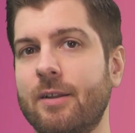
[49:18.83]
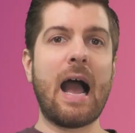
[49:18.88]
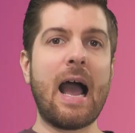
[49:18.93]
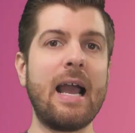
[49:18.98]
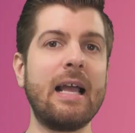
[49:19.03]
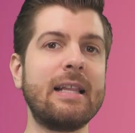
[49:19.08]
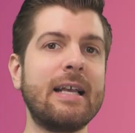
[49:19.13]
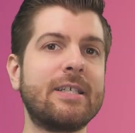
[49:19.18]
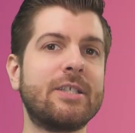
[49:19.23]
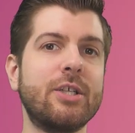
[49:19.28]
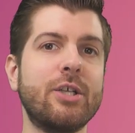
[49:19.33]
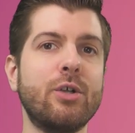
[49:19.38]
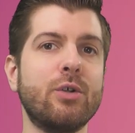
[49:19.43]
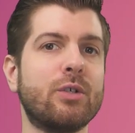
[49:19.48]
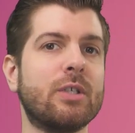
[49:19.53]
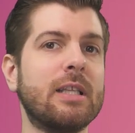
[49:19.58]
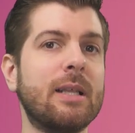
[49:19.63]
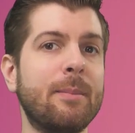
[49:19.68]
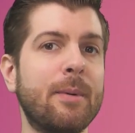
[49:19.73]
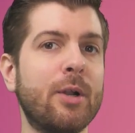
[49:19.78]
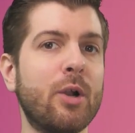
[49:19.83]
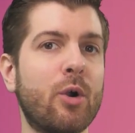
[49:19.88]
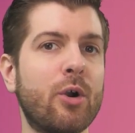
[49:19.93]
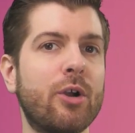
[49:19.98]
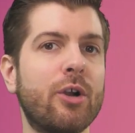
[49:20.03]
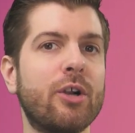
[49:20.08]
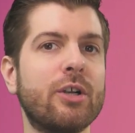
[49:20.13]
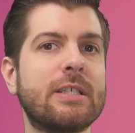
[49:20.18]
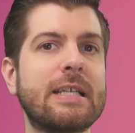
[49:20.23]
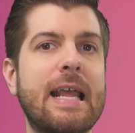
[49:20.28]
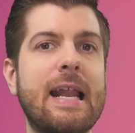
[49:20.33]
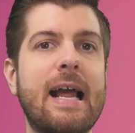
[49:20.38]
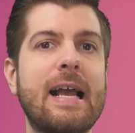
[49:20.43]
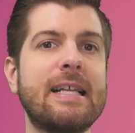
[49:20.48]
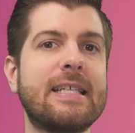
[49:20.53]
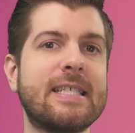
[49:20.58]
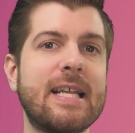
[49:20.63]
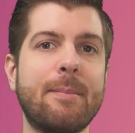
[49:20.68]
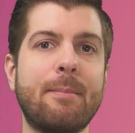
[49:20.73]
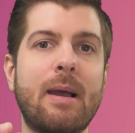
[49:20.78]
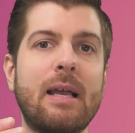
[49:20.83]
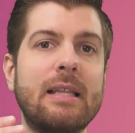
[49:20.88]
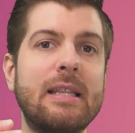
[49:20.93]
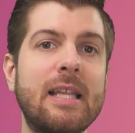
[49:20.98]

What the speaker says: I like to use limit orders, and I set my